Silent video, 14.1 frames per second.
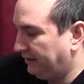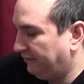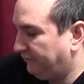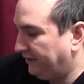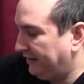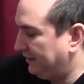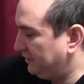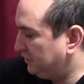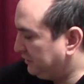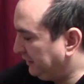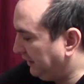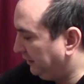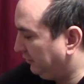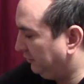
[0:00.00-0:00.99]
If I hit
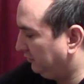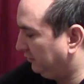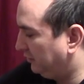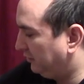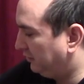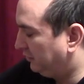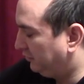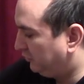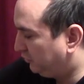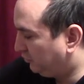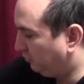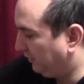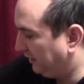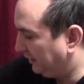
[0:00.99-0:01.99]
channel
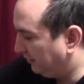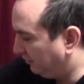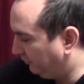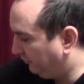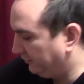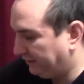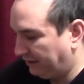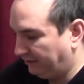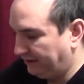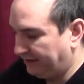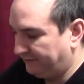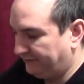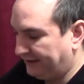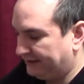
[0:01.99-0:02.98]
12, now I
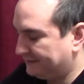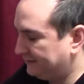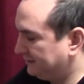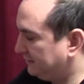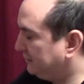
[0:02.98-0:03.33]
have access to